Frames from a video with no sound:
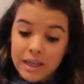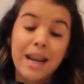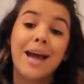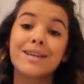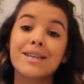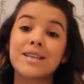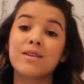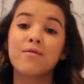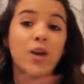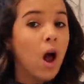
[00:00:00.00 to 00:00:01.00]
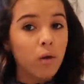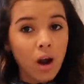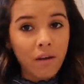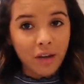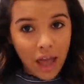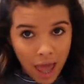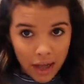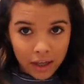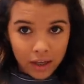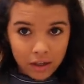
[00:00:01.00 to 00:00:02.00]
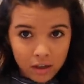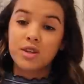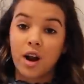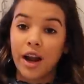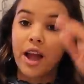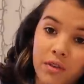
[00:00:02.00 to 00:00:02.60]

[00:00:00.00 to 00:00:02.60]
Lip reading: The next is a Fjallraven Hankin. Sorry,